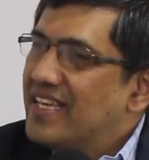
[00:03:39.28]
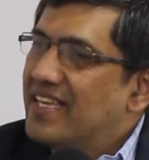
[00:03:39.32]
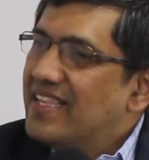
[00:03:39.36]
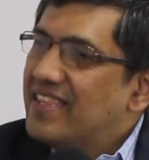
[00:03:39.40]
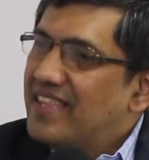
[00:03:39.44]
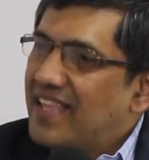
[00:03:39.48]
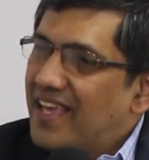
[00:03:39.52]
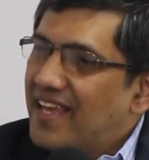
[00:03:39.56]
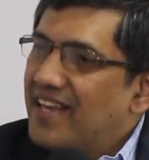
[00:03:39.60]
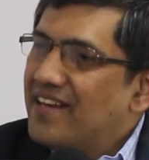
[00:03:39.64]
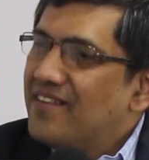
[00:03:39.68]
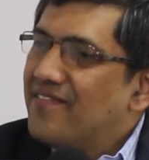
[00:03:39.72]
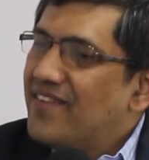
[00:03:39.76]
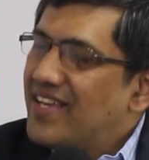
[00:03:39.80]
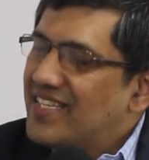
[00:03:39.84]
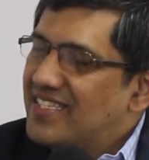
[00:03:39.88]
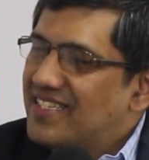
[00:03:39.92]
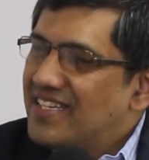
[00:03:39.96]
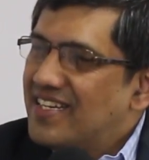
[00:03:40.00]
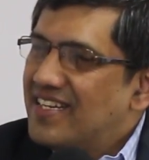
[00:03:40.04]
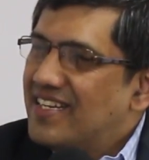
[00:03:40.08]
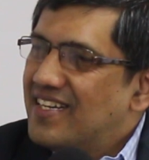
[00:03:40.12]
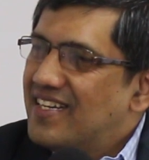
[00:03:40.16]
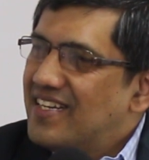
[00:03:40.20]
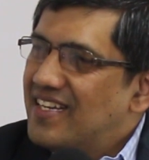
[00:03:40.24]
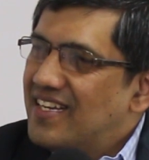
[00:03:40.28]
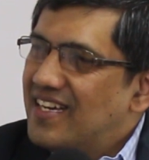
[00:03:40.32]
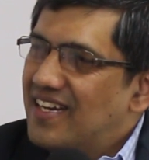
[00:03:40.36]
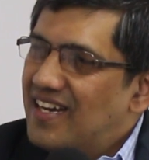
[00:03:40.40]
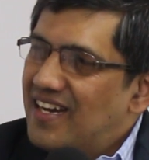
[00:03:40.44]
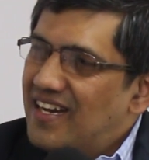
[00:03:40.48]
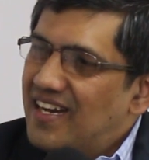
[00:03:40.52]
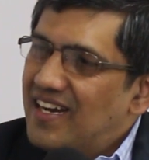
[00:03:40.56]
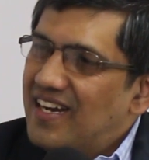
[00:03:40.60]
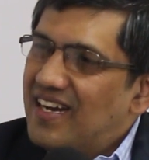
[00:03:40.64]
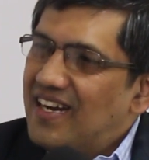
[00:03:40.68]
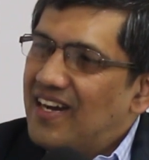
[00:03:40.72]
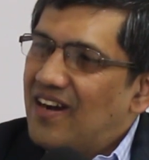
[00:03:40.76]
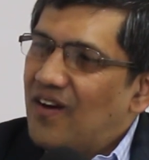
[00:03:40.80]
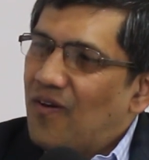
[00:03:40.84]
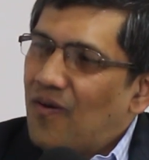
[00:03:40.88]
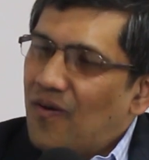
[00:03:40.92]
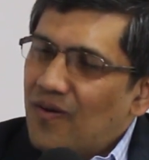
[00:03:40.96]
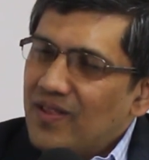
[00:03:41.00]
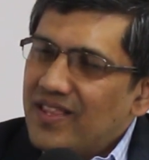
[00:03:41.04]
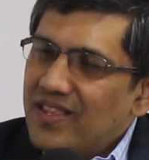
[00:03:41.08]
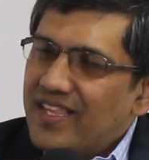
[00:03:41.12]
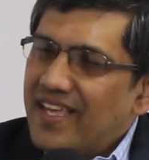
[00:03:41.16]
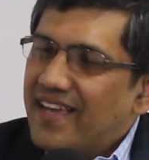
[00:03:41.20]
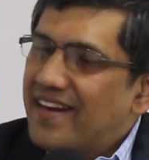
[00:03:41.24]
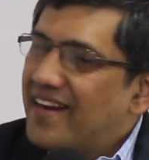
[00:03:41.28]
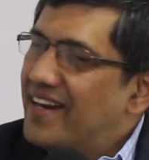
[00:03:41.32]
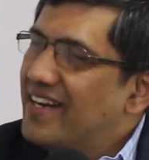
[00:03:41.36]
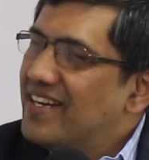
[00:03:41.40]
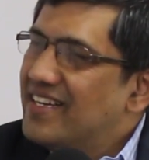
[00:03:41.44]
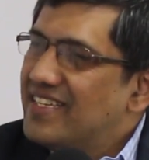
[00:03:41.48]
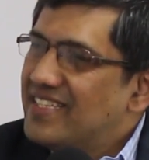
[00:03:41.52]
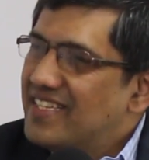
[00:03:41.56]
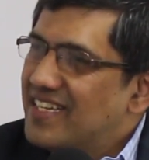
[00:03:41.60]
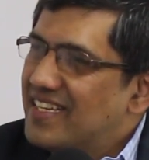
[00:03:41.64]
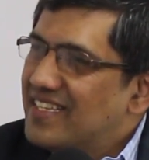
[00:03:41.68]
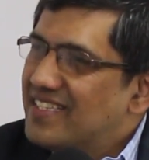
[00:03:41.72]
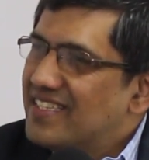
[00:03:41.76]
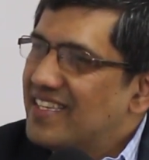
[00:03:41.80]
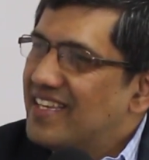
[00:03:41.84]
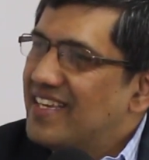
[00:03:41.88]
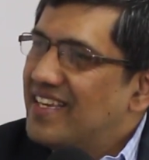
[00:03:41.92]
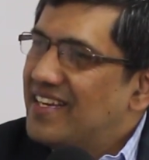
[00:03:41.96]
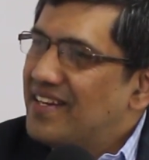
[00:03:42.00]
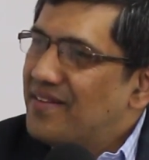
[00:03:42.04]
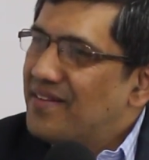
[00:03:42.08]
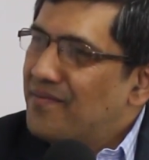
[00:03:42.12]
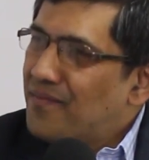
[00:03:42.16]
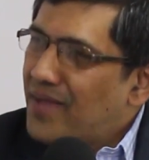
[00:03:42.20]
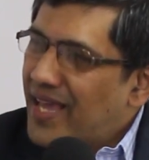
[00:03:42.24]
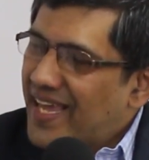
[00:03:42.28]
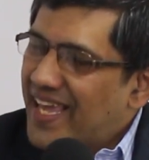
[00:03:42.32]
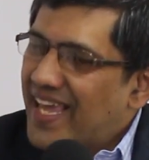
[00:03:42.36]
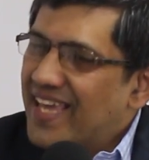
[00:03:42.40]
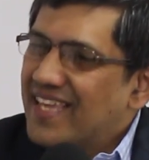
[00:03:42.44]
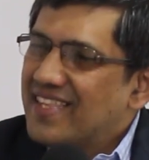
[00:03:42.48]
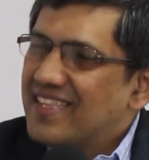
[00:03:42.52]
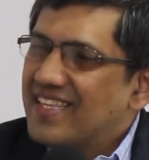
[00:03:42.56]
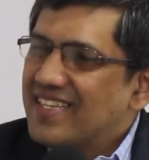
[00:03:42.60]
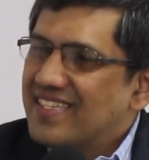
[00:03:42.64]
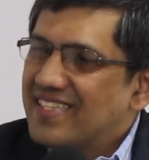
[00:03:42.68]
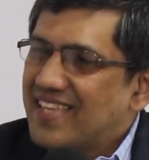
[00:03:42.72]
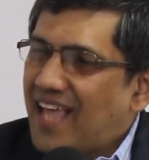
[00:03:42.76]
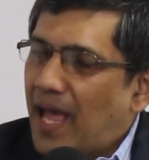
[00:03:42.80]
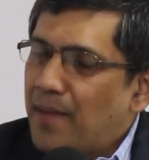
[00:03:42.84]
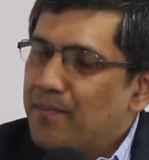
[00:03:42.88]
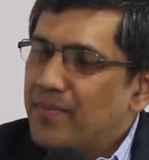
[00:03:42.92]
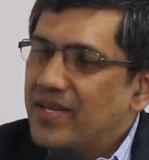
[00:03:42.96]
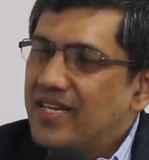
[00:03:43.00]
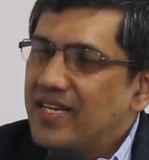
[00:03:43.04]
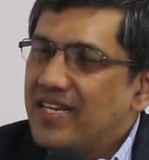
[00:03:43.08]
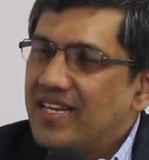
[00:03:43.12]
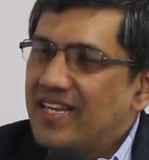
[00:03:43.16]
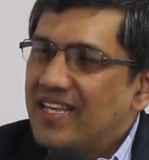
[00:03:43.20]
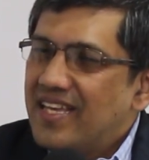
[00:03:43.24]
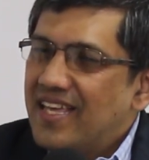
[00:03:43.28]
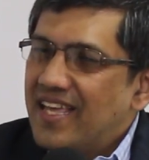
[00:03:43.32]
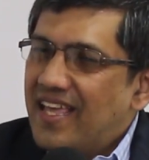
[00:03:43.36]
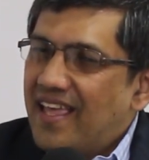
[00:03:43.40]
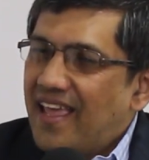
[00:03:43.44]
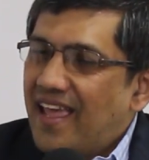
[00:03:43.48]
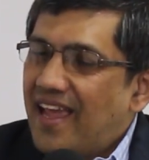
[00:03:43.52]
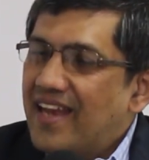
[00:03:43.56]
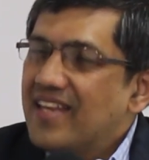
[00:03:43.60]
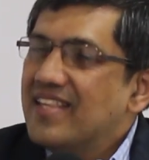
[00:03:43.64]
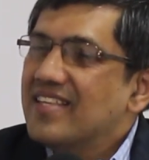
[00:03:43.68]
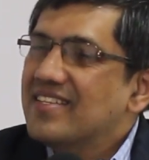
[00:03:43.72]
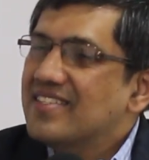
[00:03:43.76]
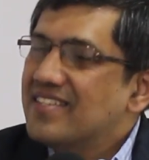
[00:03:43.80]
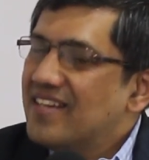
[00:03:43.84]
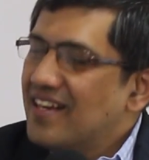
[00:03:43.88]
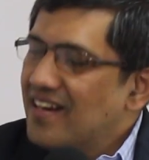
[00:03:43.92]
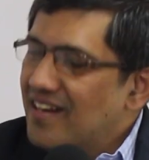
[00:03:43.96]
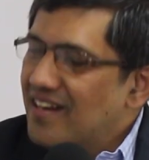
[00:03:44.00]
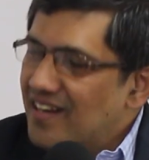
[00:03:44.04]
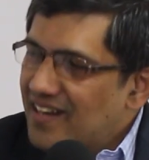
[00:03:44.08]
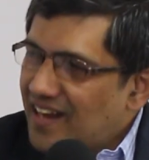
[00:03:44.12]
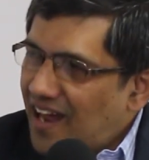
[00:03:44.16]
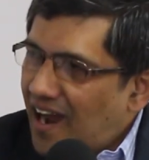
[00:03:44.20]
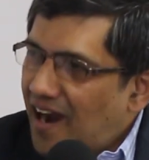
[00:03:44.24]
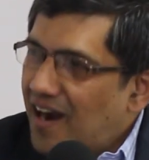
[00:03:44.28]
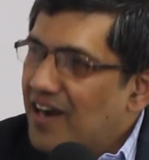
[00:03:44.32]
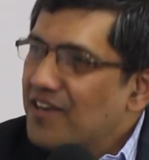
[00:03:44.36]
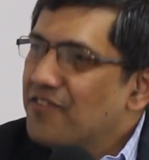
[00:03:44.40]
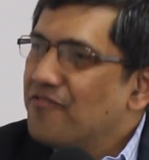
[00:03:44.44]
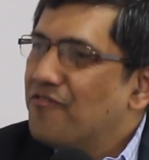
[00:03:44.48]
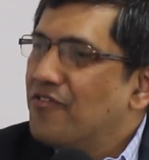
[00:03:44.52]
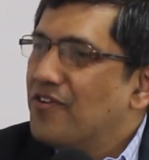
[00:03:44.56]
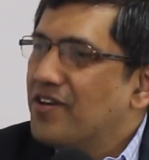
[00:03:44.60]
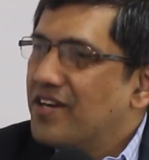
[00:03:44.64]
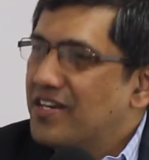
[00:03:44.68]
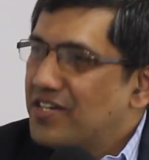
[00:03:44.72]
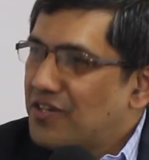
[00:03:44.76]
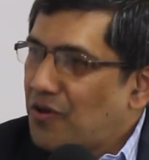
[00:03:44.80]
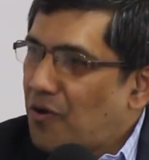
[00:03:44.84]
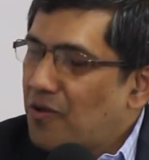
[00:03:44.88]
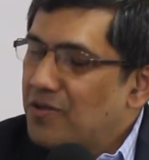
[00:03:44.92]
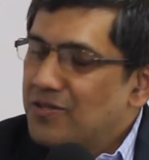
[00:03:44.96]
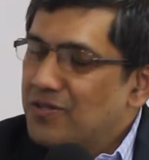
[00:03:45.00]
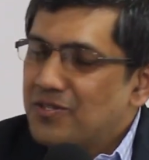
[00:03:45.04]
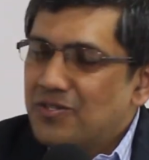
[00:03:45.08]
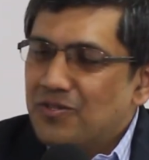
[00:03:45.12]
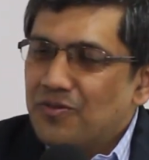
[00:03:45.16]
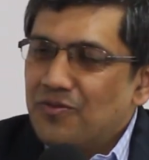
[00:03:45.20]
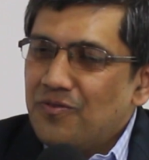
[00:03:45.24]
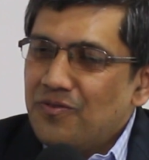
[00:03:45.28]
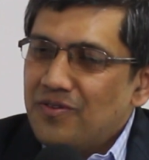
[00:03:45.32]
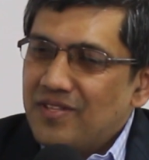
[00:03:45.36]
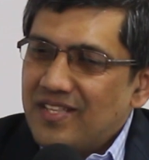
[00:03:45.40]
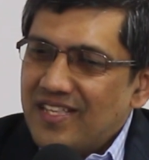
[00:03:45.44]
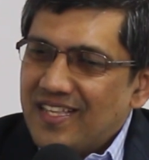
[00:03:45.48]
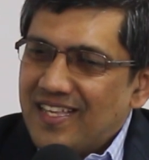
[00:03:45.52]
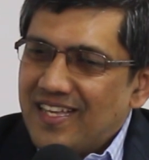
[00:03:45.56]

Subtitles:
they invested all their energies in making this happen, and they struggled hard for it also.